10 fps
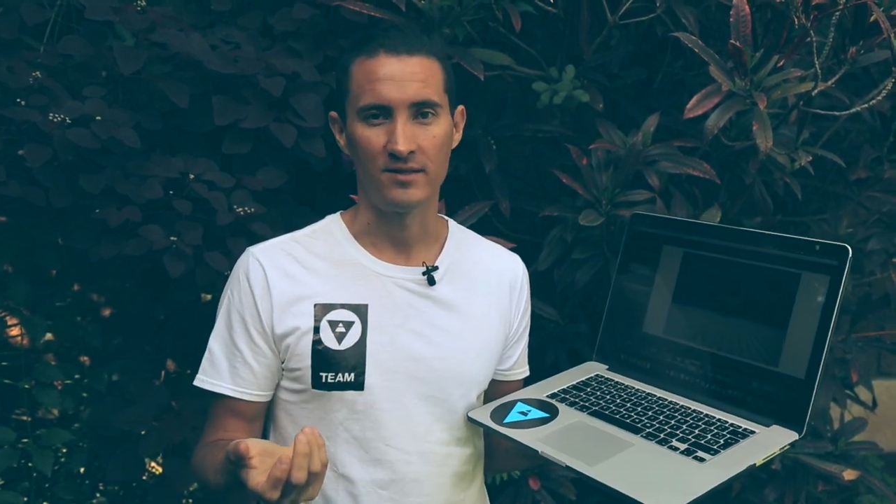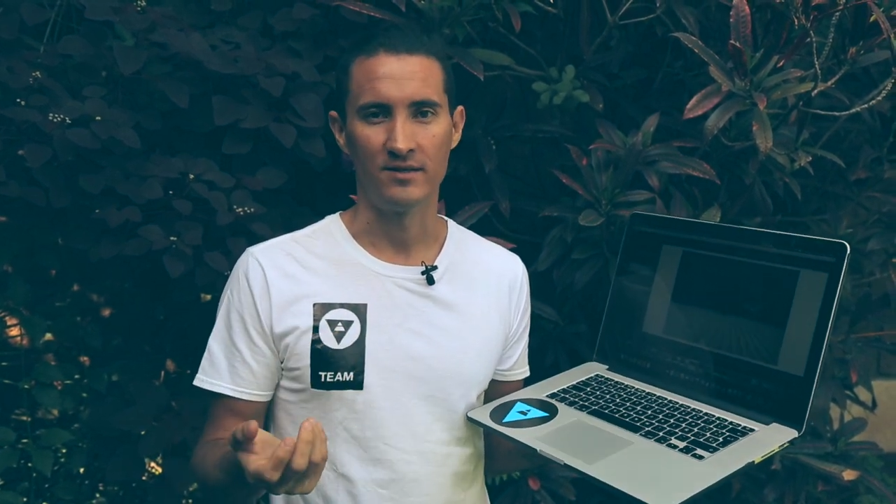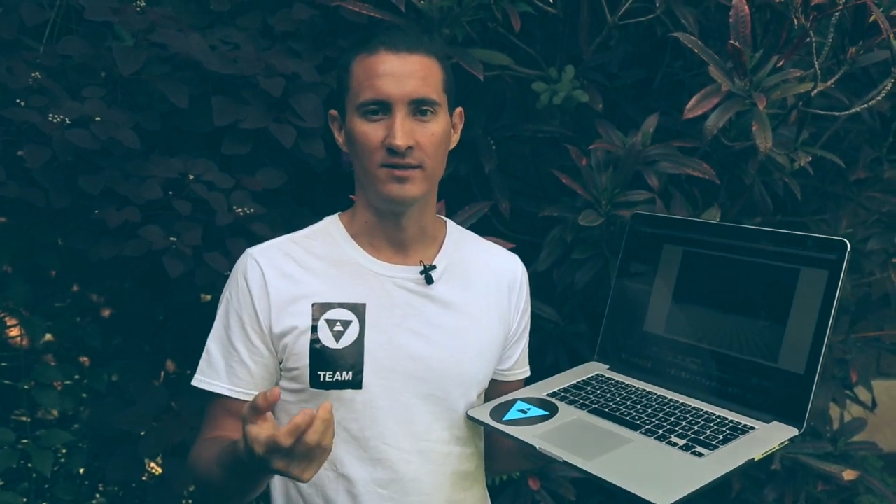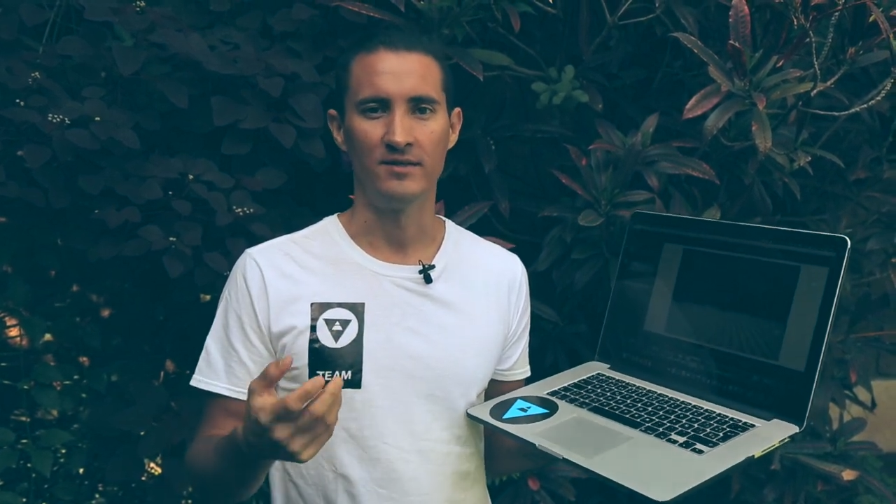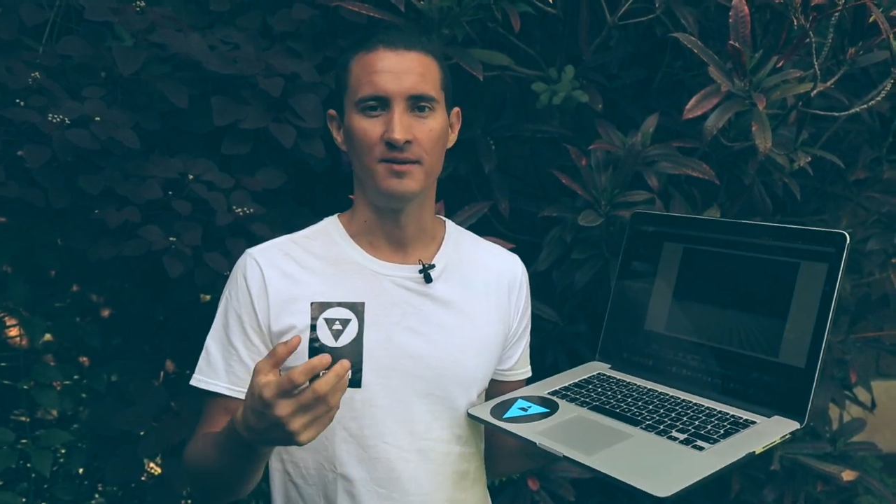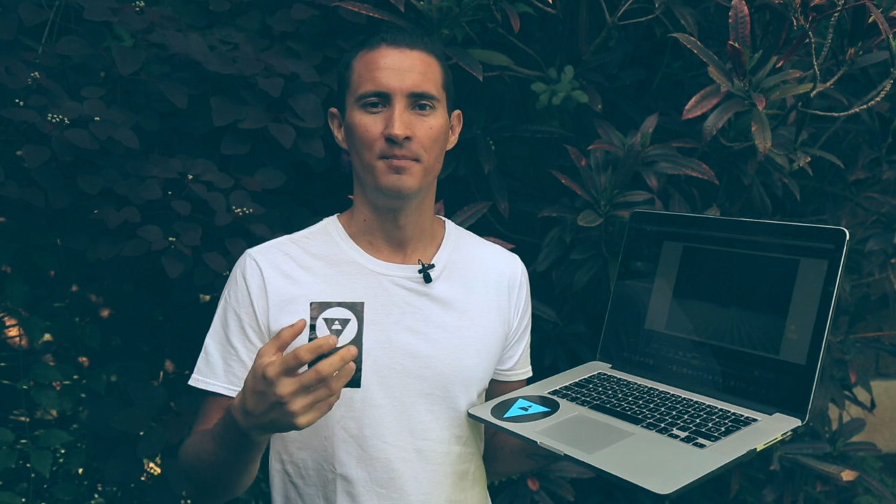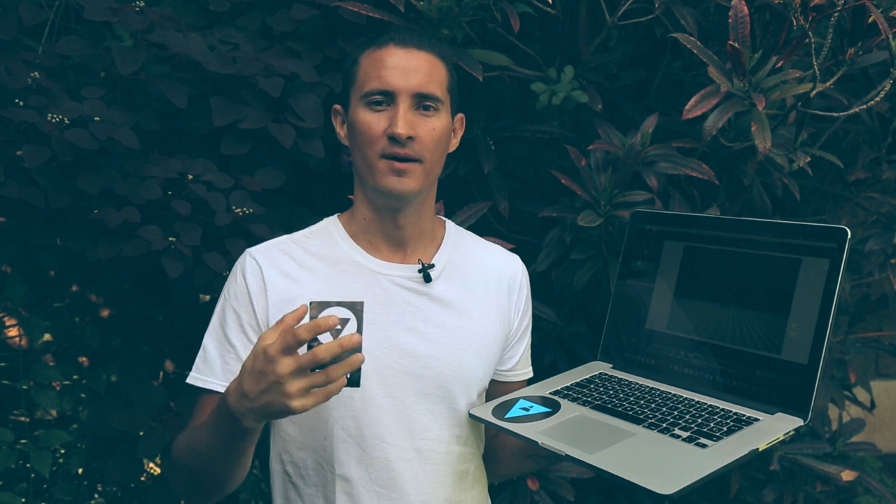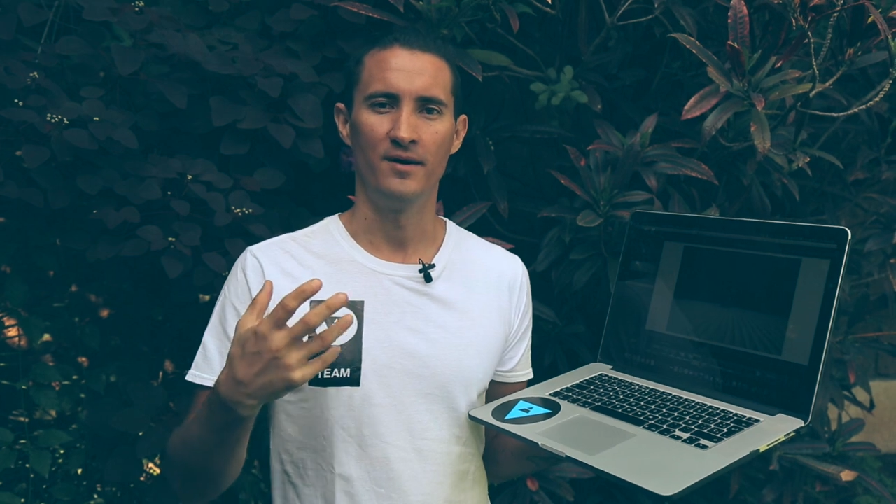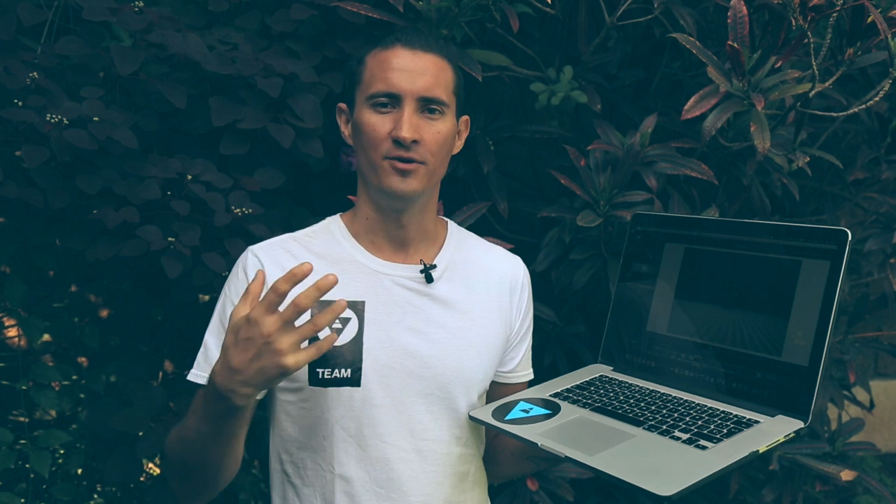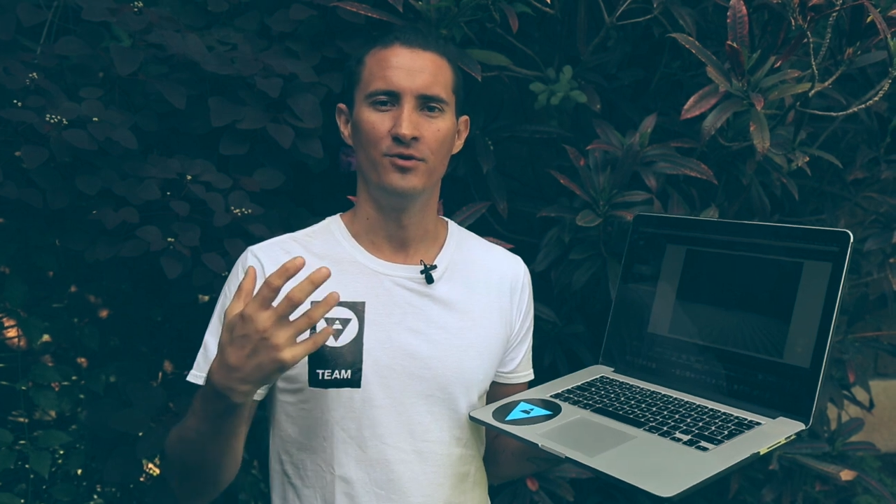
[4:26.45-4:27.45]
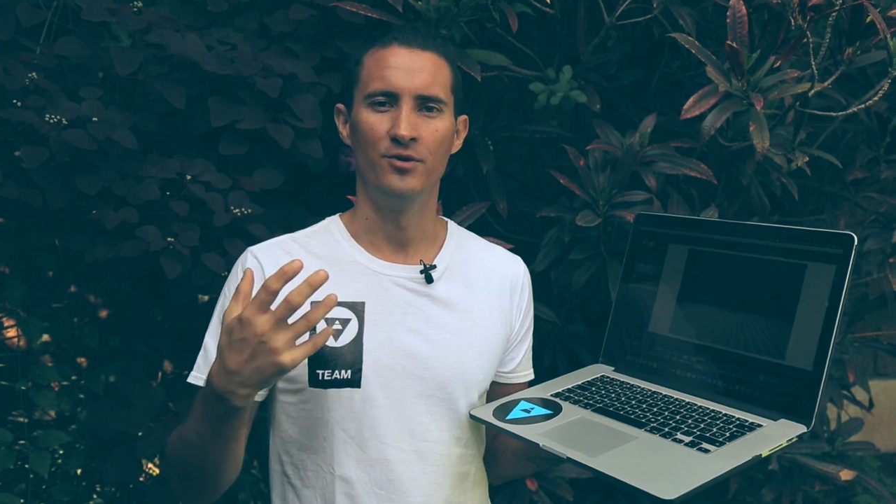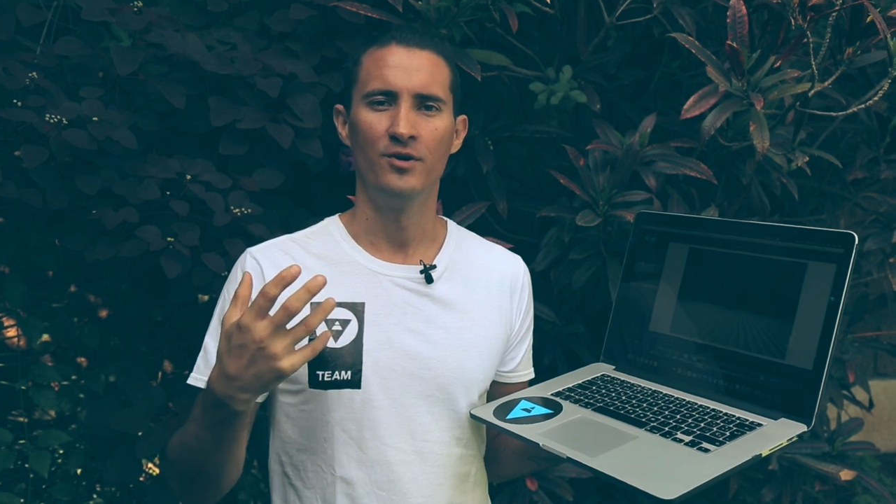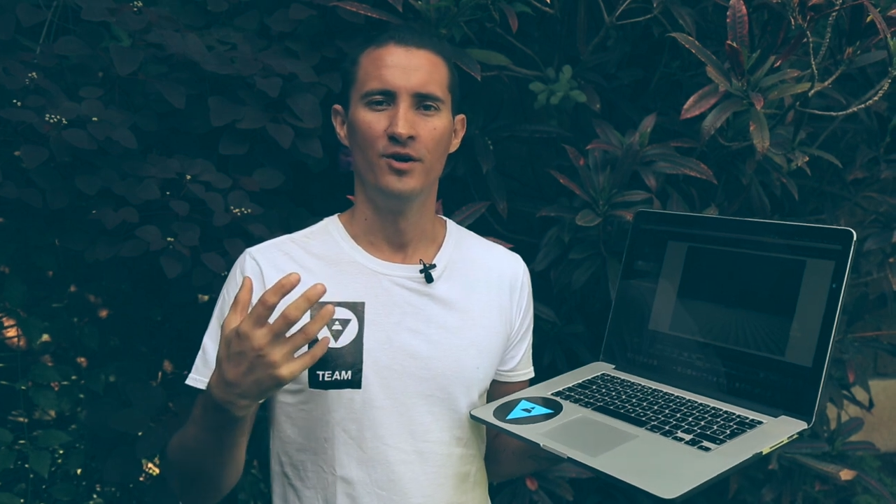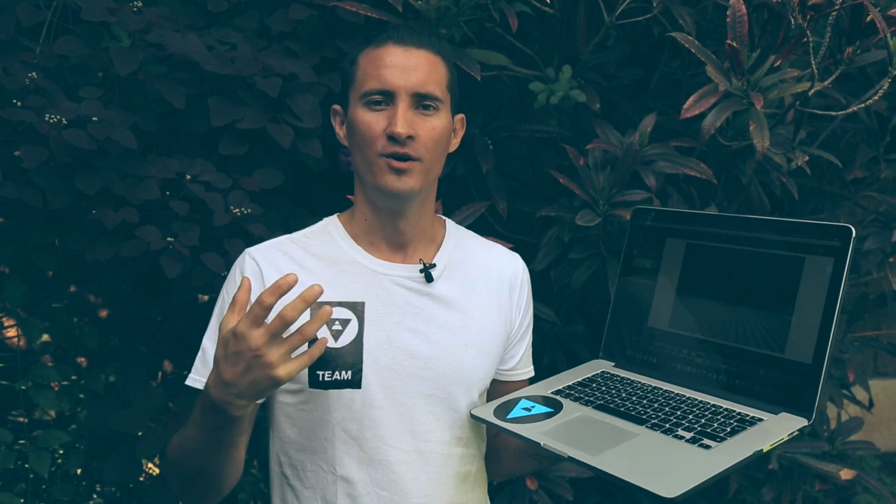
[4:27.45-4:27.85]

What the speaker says: and the better your